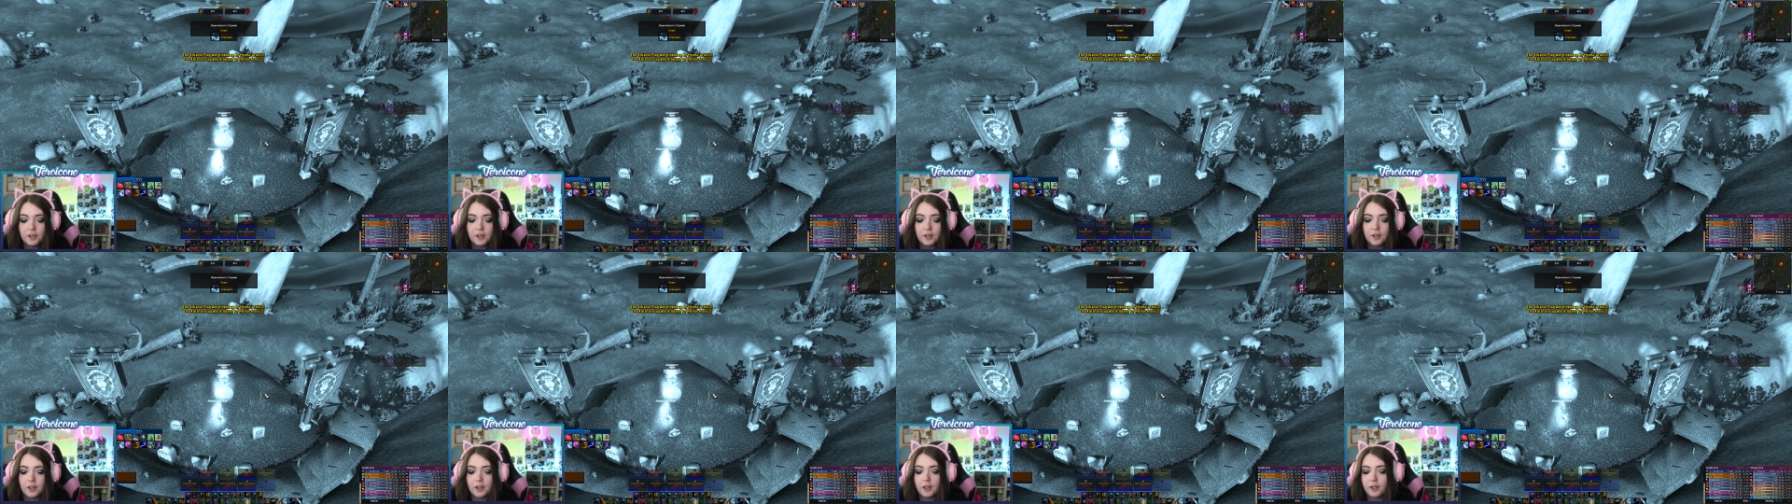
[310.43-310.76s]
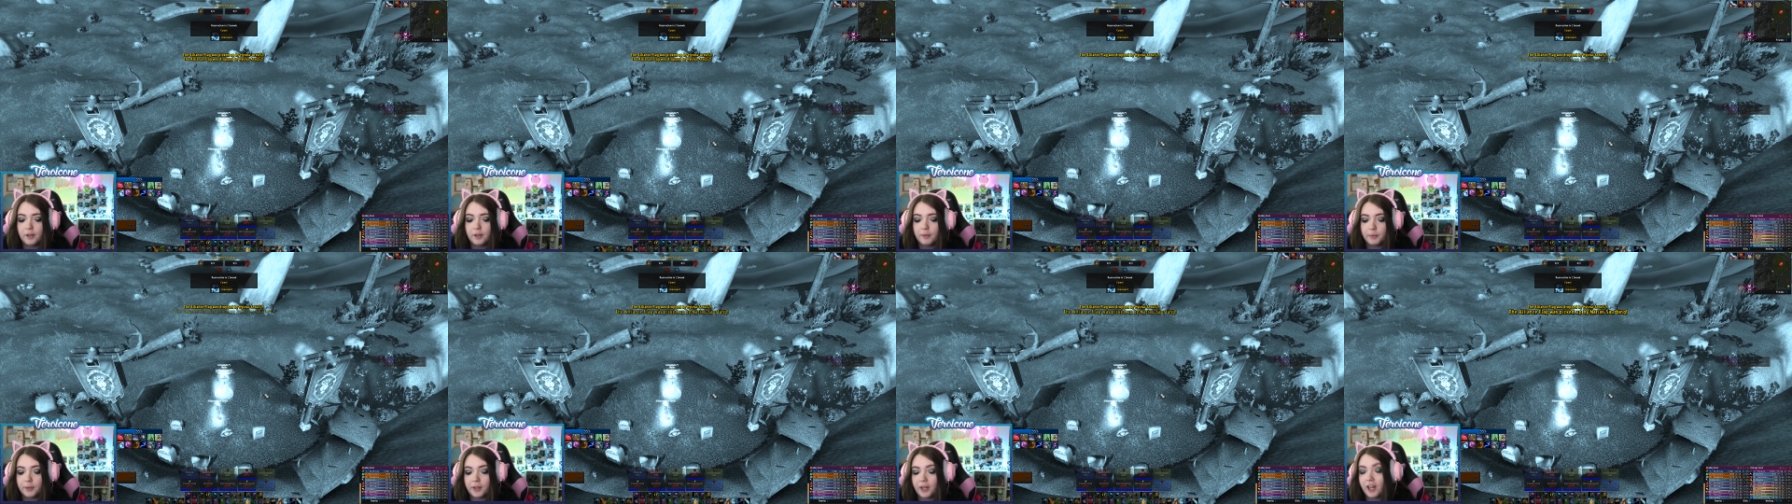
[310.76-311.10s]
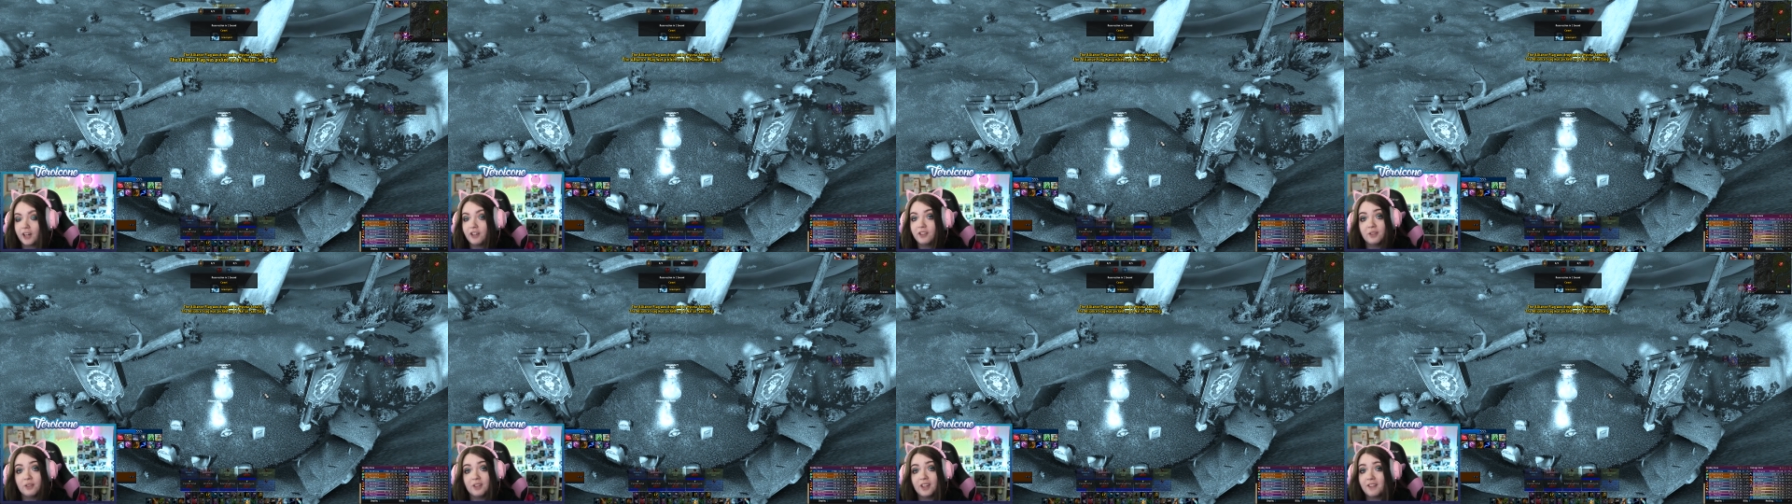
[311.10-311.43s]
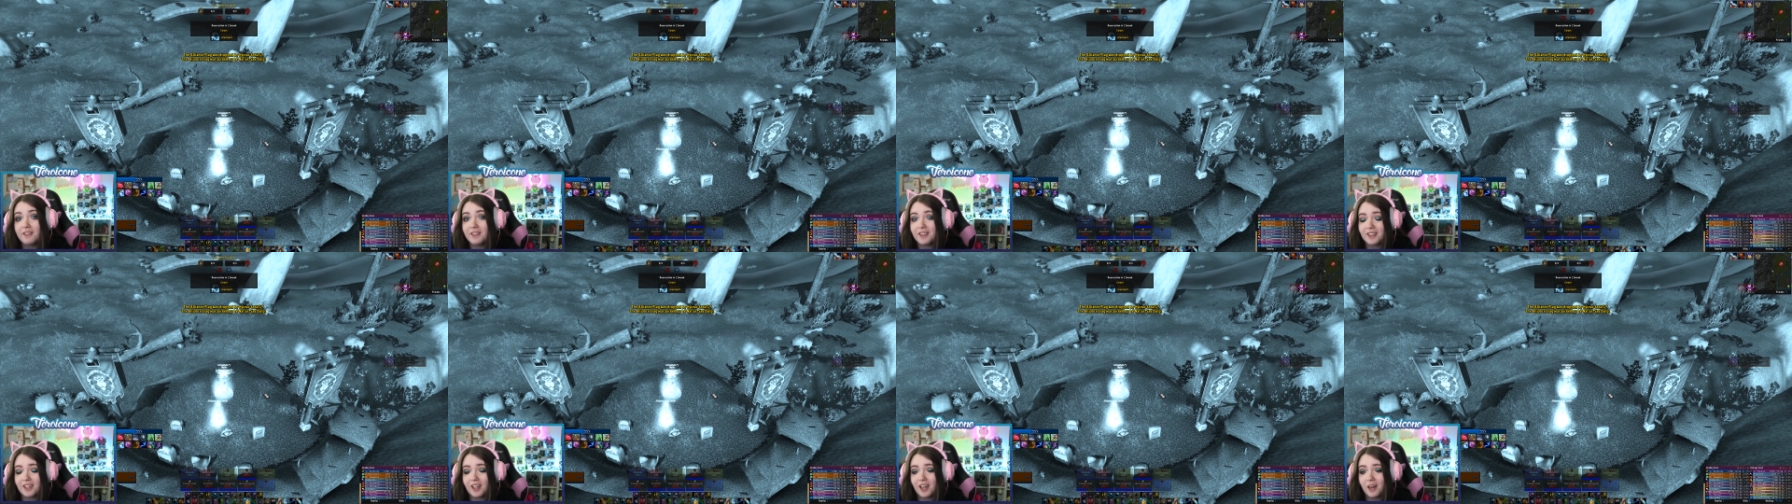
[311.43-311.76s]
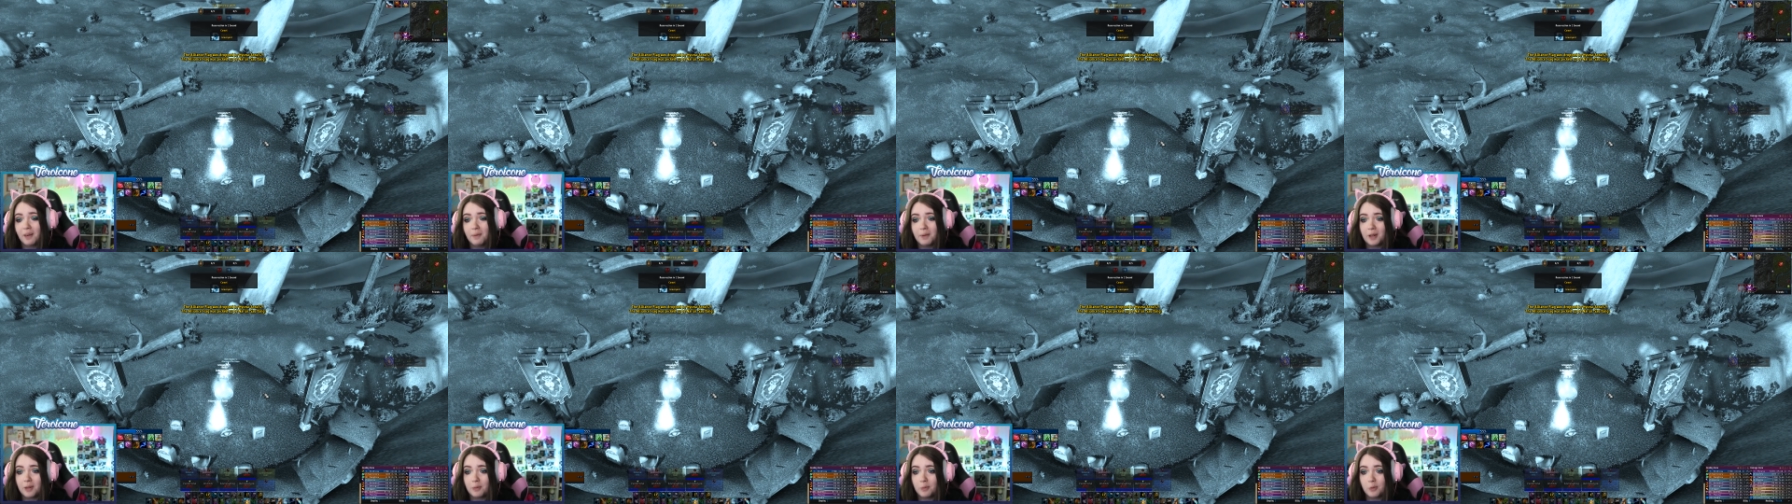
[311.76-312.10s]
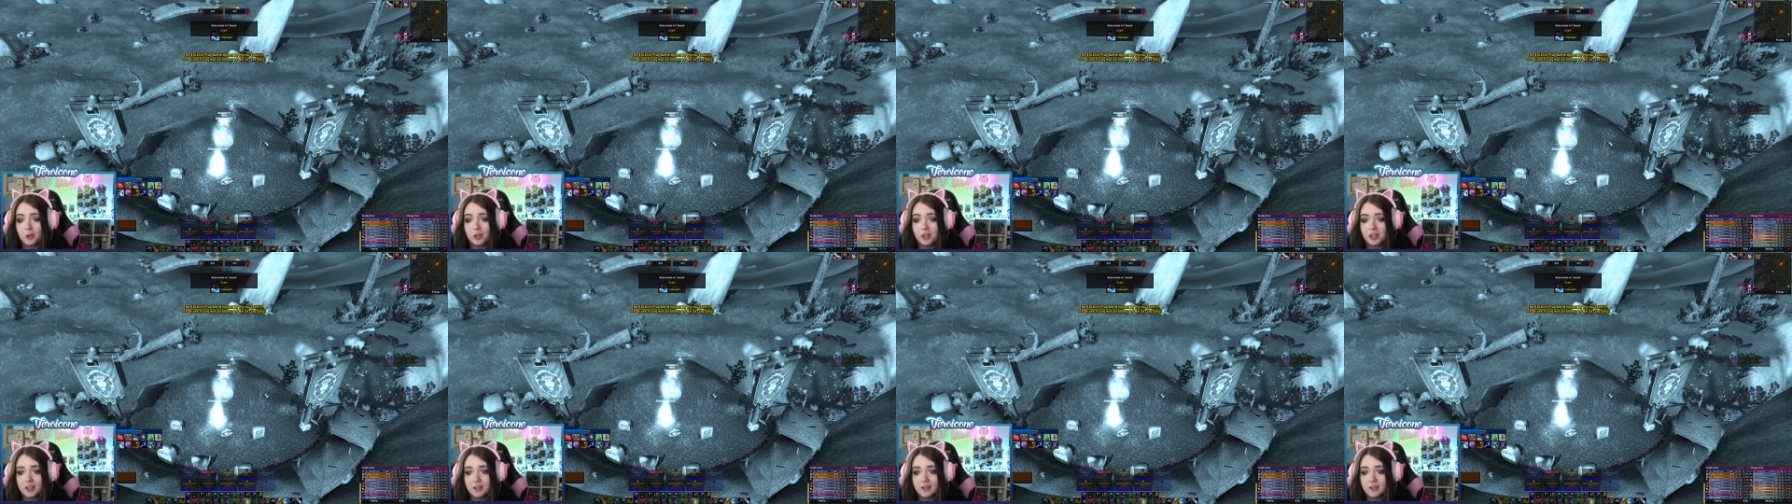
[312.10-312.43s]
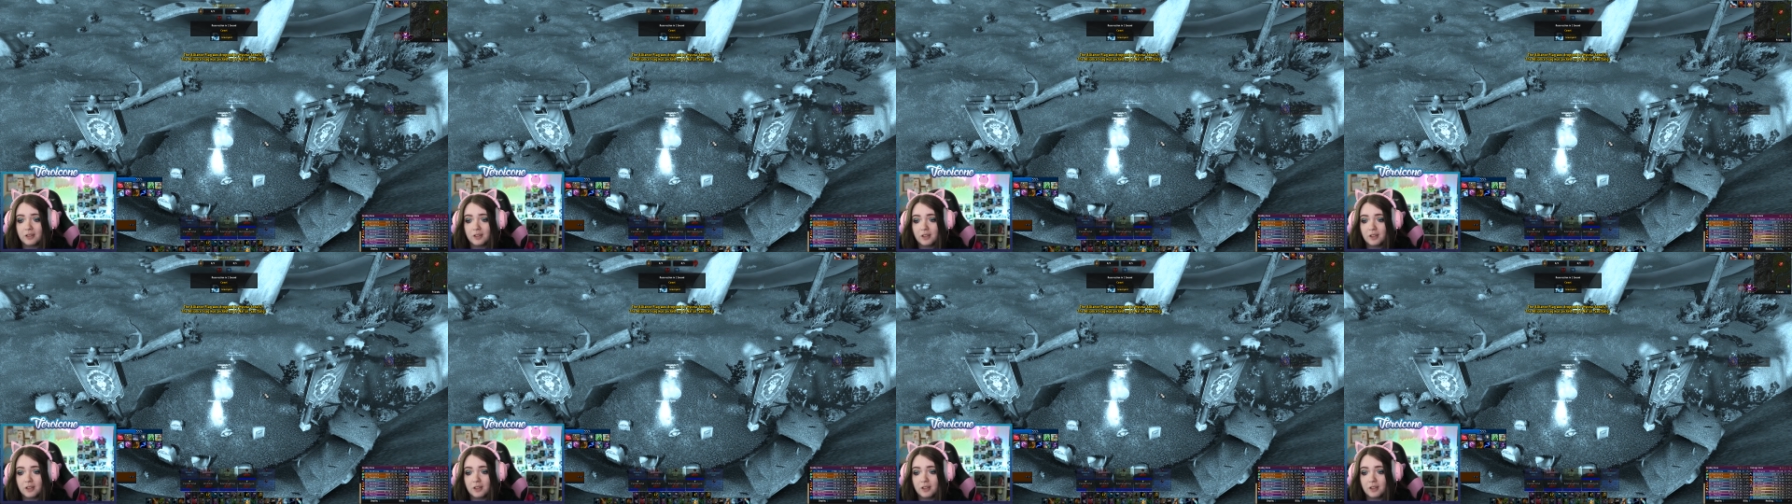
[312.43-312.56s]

um, but I just don't have the time anymore.